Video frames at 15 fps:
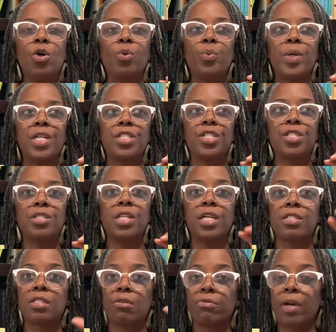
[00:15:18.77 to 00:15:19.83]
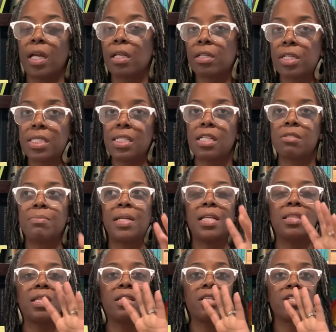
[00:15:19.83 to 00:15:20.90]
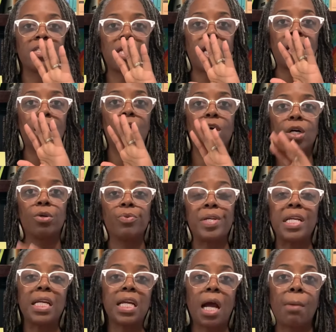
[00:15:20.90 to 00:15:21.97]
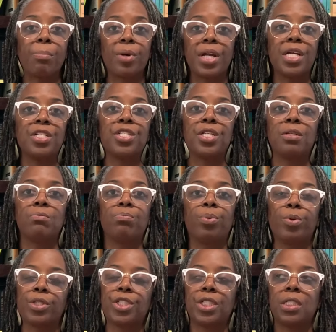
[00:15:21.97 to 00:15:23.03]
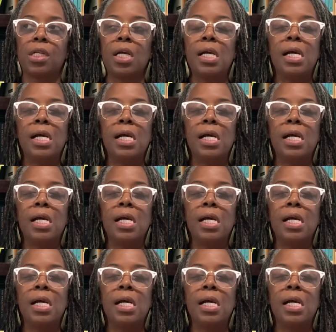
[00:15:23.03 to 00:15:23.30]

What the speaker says: which there's a regular assessment, and then there's like a reading comprehension portion.